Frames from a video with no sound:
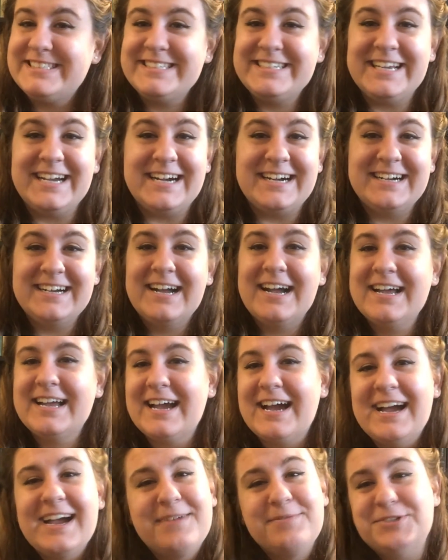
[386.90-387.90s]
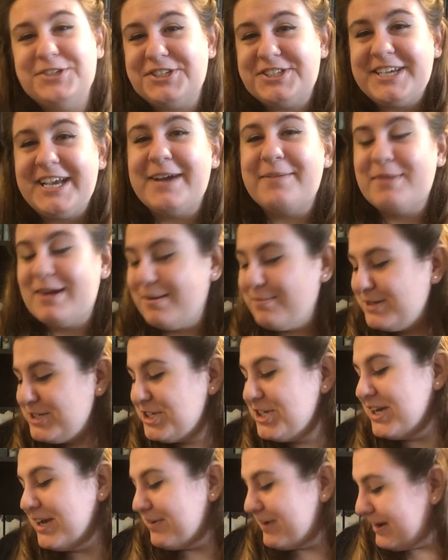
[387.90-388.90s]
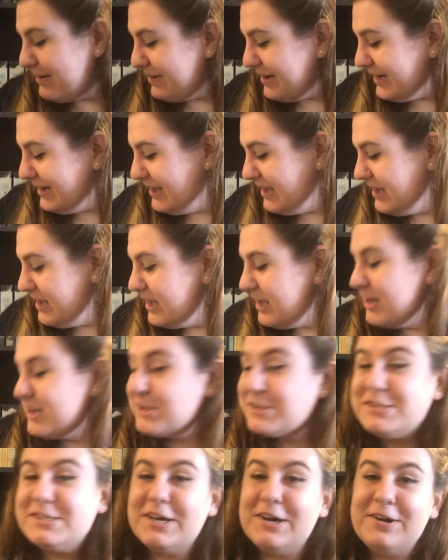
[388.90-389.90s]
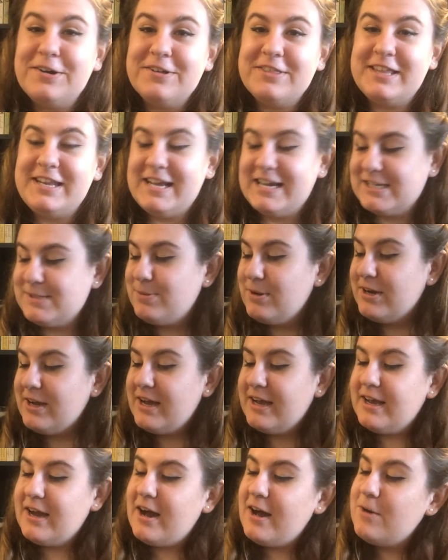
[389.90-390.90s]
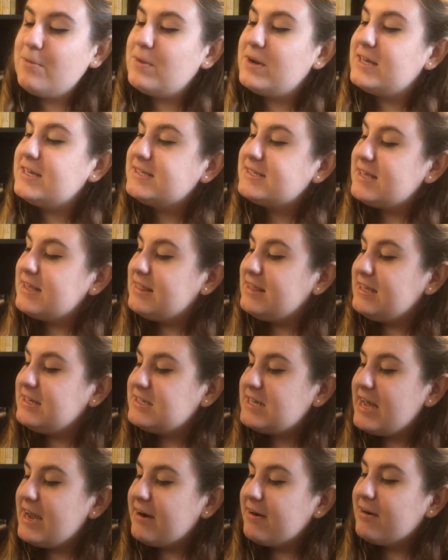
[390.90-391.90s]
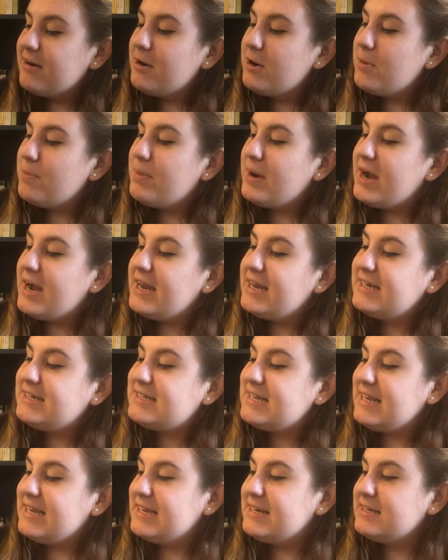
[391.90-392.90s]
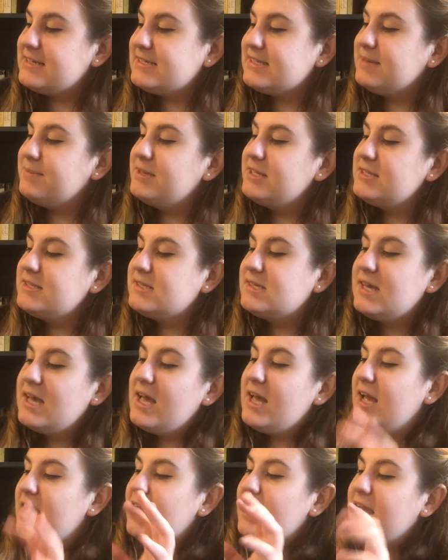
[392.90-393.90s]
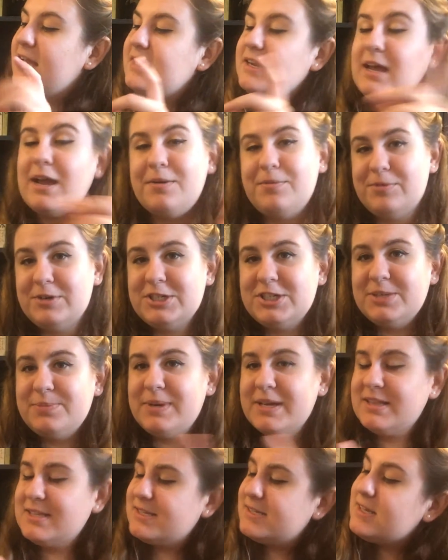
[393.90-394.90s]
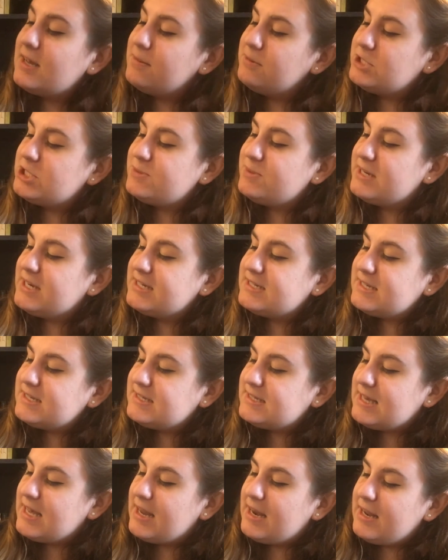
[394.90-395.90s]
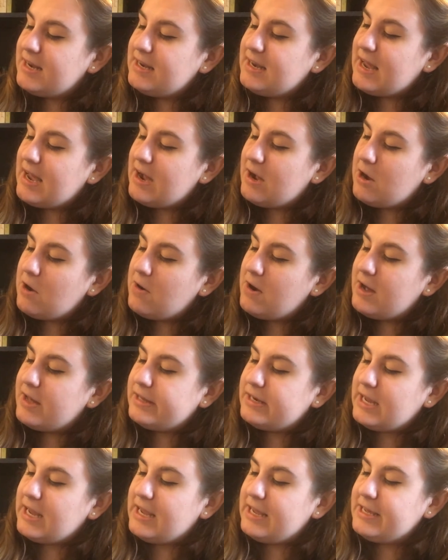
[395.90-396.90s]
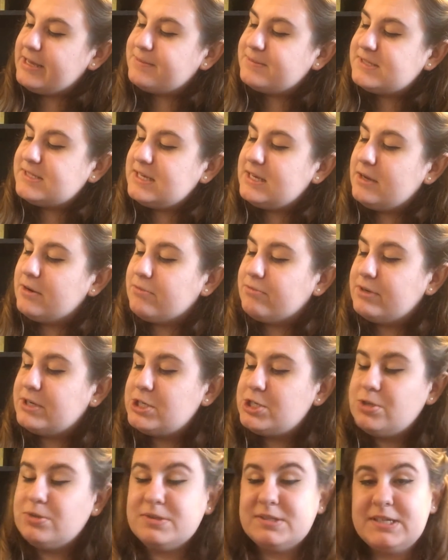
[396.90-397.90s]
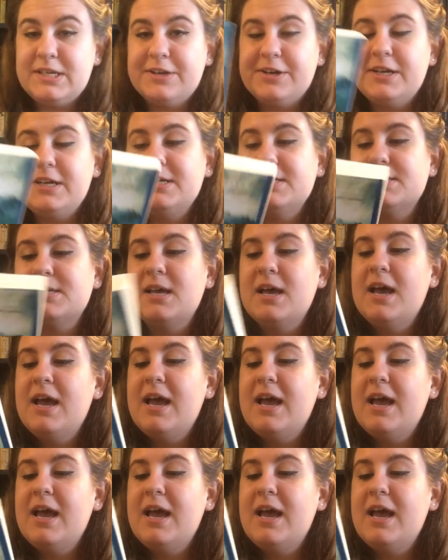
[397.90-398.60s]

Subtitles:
Yeah, I'm just yammering, but you get what I mean. So the next book I got was The Terror by Dan Simmons. And I originally picked this up just because it said now an AMC original series.